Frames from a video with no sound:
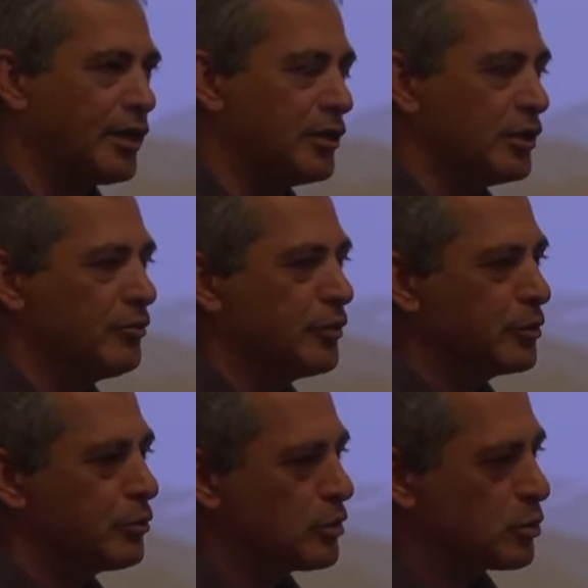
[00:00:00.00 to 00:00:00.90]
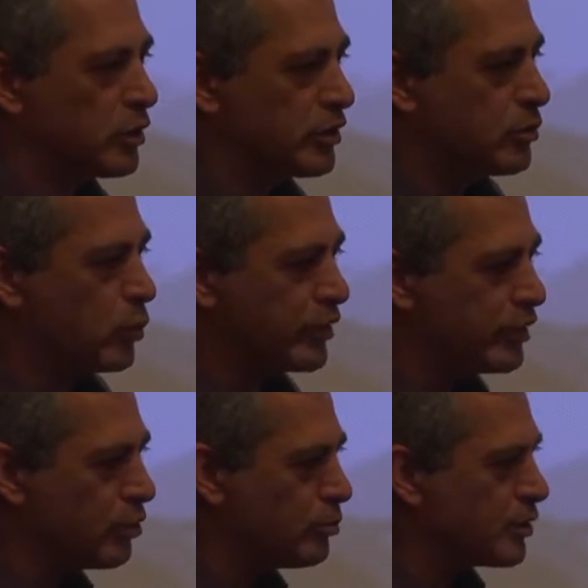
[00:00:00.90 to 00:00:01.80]
and the different tools
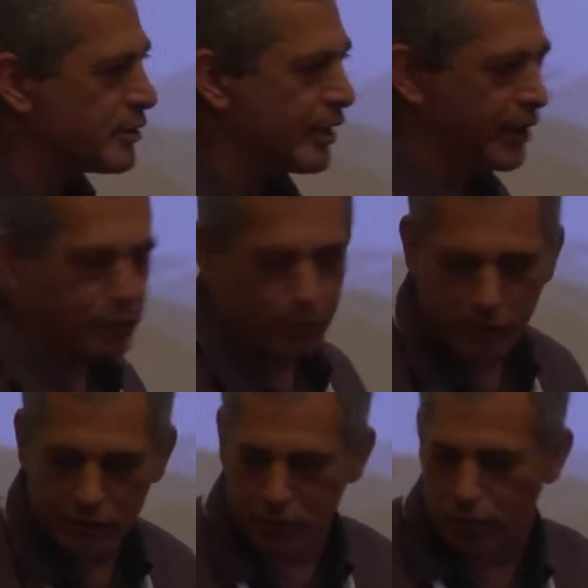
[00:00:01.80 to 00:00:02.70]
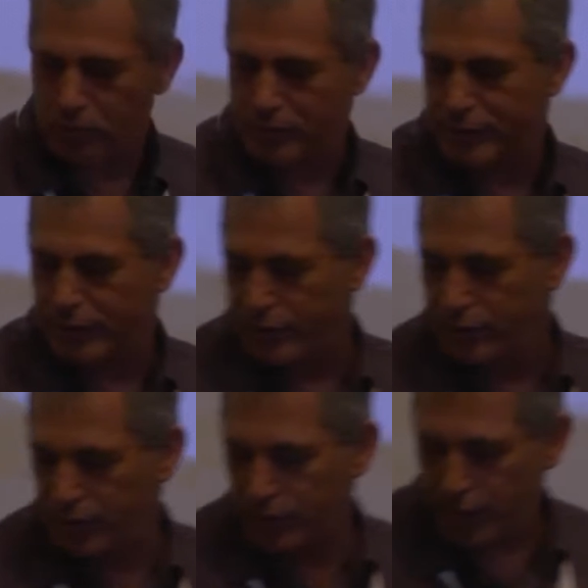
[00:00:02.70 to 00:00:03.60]
within OpenStack to build an OpenStack
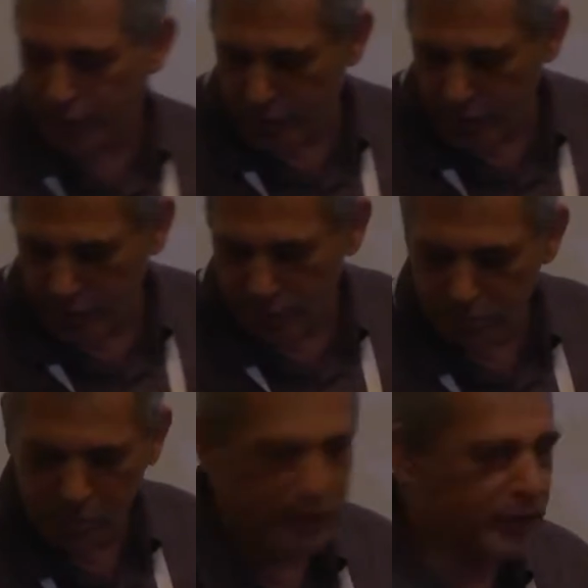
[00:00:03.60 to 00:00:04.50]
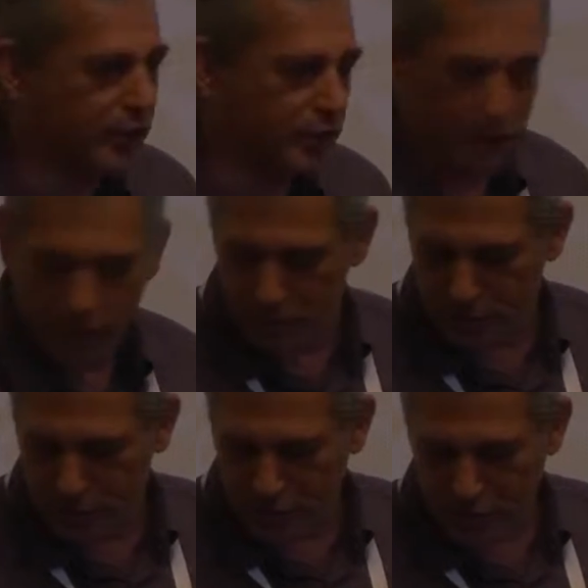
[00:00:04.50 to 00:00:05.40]
big data cloud.
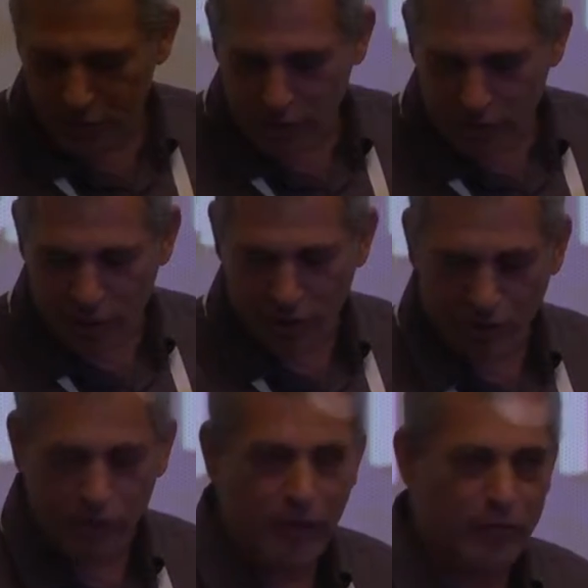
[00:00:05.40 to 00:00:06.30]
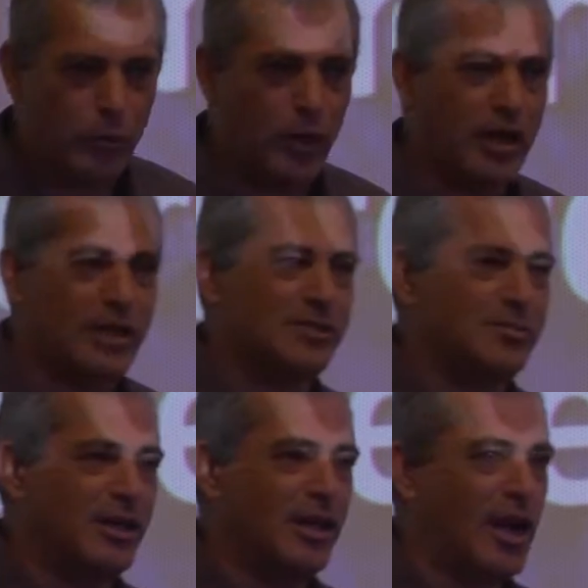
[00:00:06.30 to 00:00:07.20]
Everyone asked
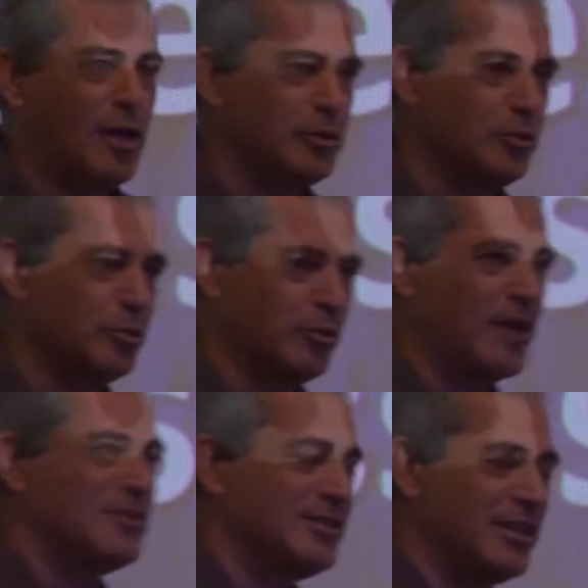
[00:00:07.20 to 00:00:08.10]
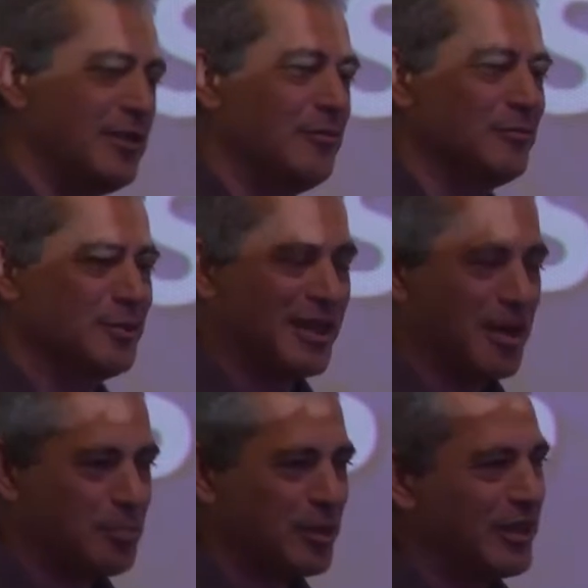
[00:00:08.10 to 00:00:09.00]
me, how do you pronounce the name of the
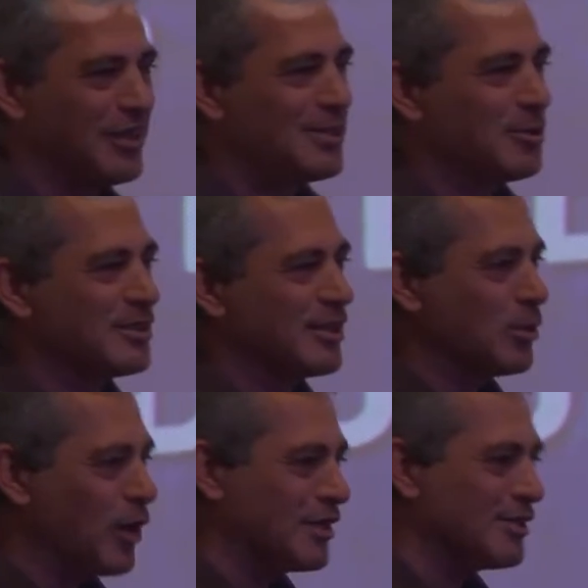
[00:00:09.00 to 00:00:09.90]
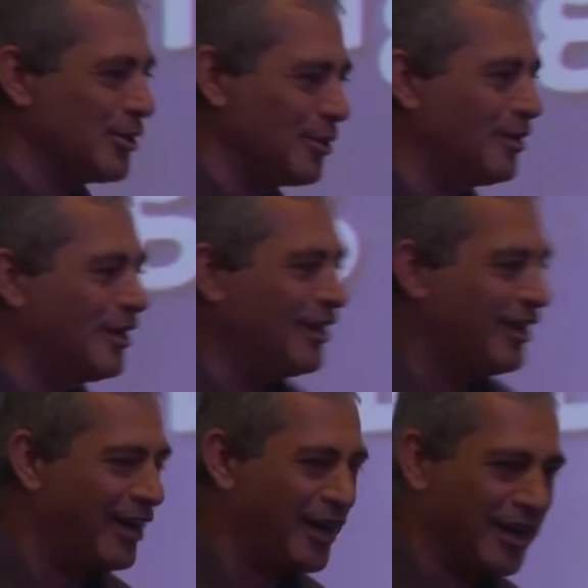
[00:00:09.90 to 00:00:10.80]
company? So it's Iguazio,
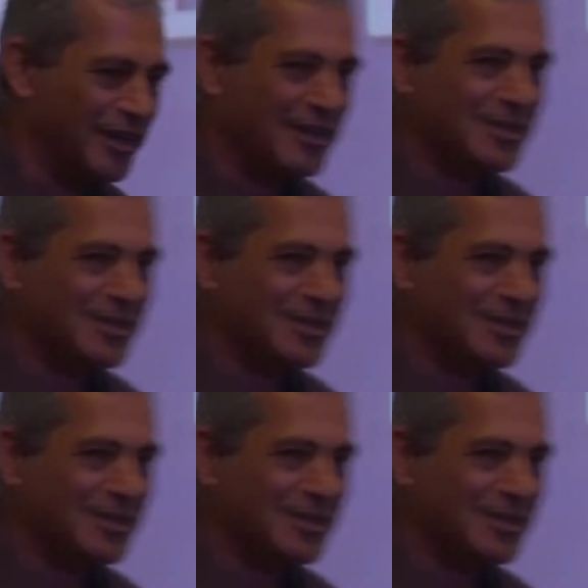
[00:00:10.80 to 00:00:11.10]
and it's